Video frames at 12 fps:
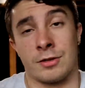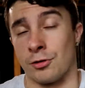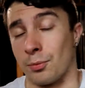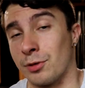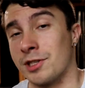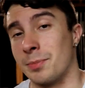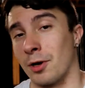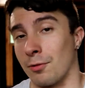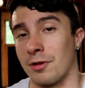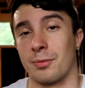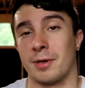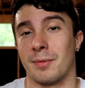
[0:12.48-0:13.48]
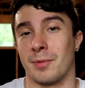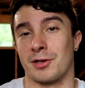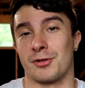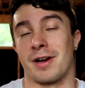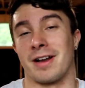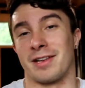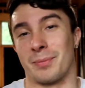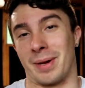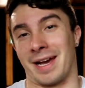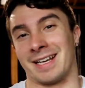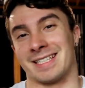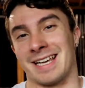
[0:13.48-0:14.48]
so please bear with me. I'm going to try not to
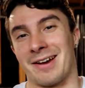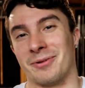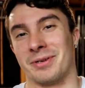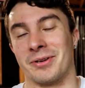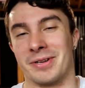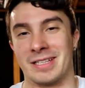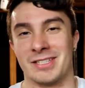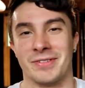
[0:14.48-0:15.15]
pass out during this